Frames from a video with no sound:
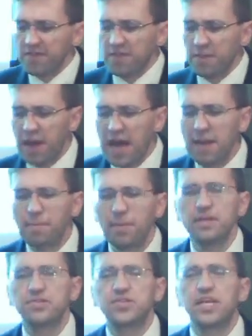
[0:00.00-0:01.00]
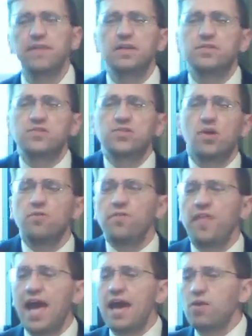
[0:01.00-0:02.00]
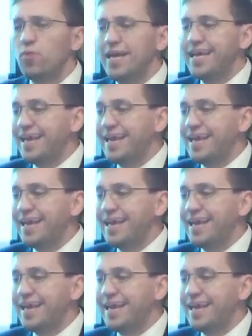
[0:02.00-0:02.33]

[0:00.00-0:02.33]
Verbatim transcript: The Bible is given so that we